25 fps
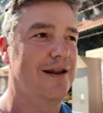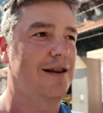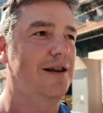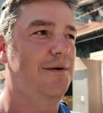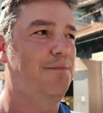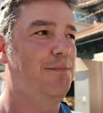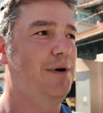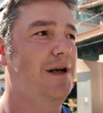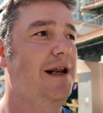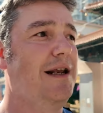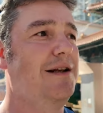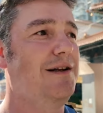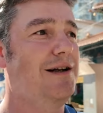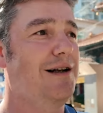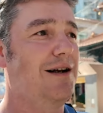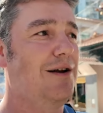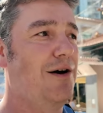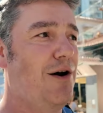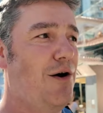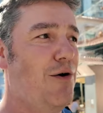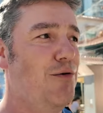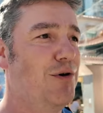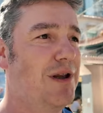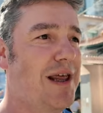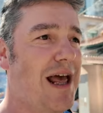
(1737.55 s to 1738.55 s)
to the
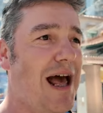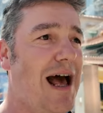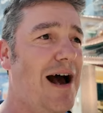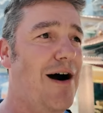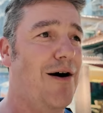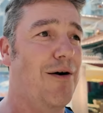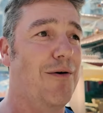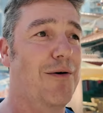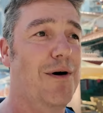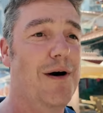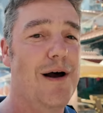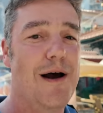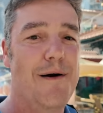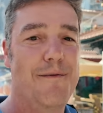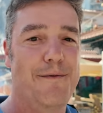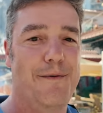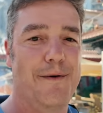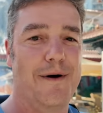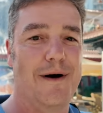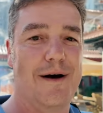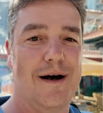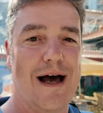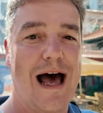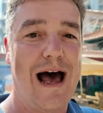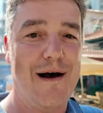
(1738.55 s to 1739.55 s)
Peninsula Hotel
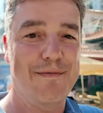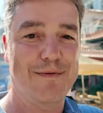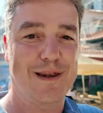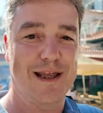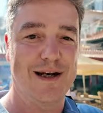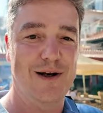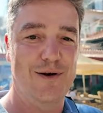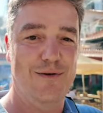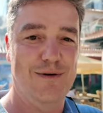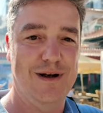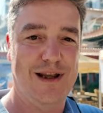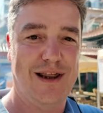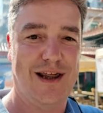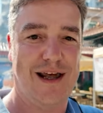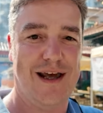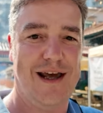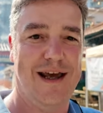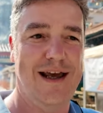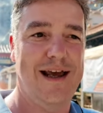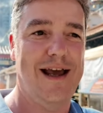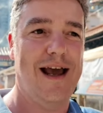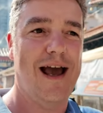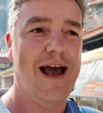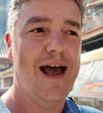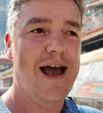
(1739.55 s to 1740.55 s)
for afternoon
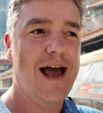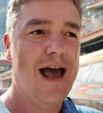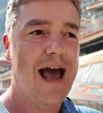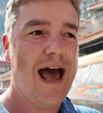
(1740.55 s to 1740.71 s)
tea